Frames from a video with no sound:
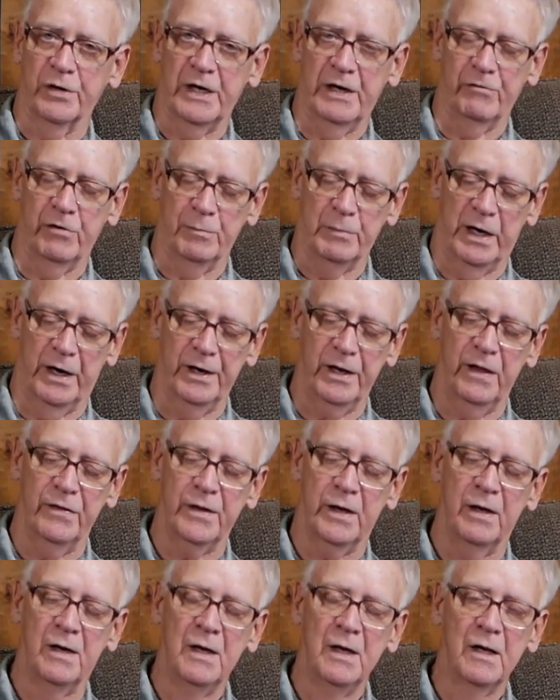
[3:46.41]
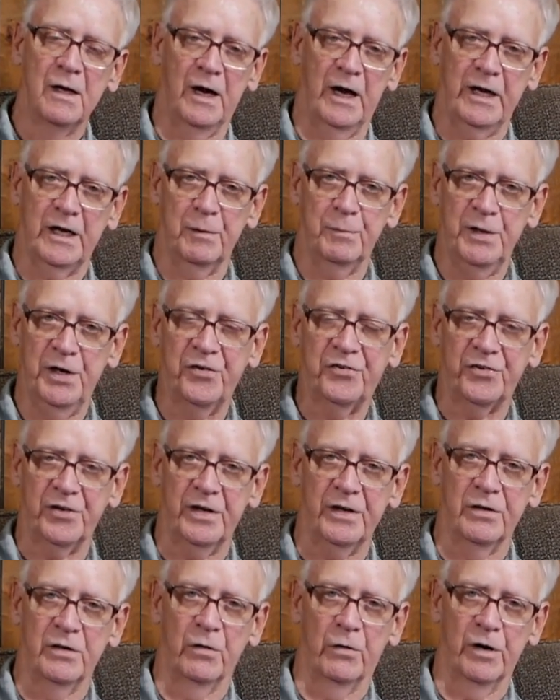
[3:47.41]
everybody that I could be
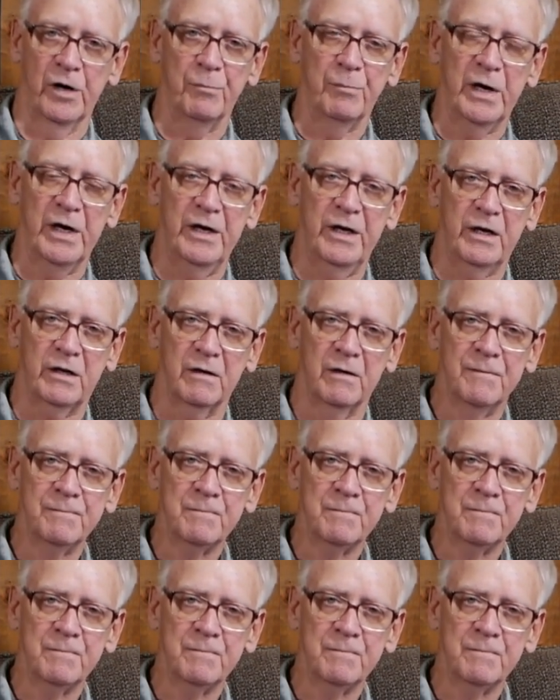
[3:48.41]
sitting on a bank